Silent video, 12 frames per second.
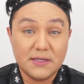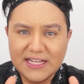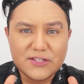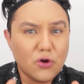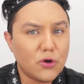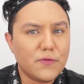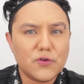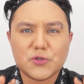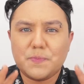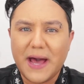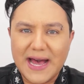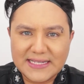It's all of those
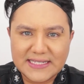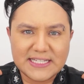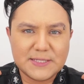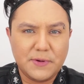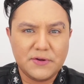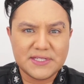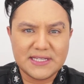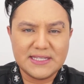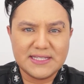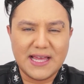past experiences